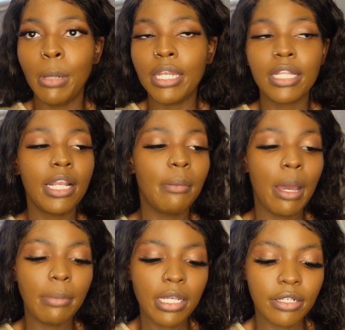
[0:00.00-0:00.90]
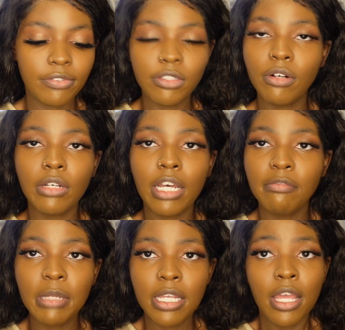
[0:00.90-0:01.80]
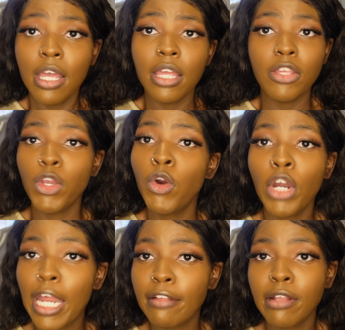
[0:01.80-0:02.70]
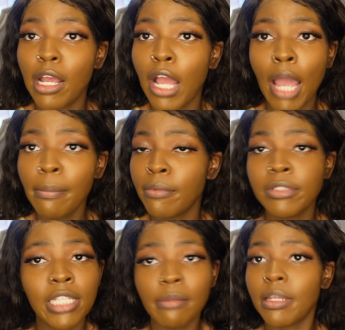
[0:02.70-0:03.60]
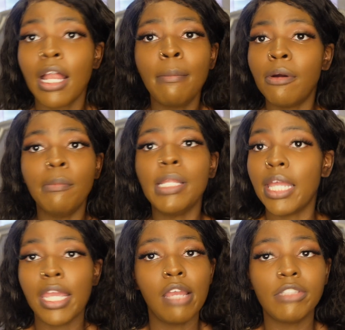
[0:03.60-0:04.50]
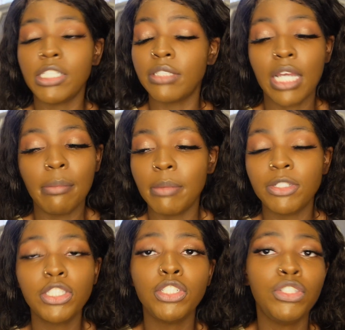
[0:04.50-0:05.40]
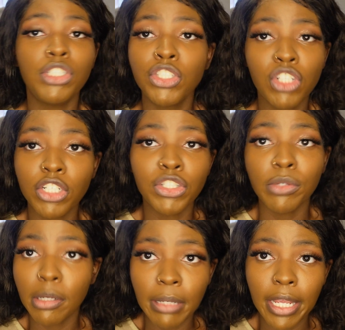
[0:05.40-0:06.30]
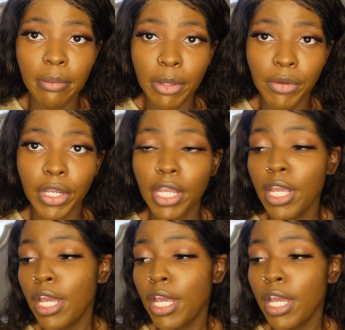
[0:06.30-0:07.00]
But the thing about me, if you're gonna love me, you gonna have to, I accept that I'm gonna be late every single time, baby. Just start showing up late, period.